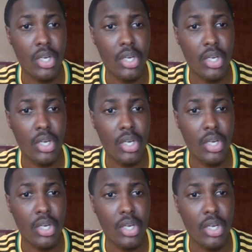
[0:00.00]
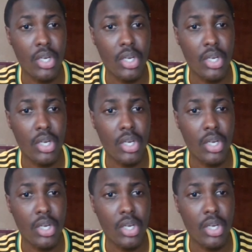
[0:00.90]
We want to go and compete
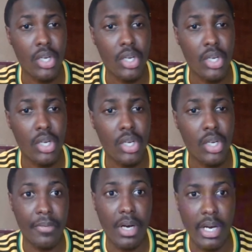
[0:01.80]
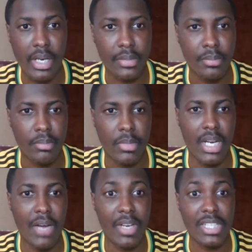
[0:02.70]
and get far and
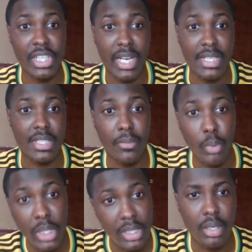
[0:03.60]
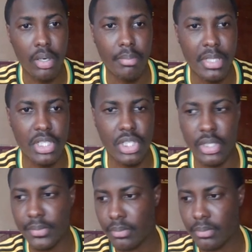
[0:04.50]
have a chance of winning the competition.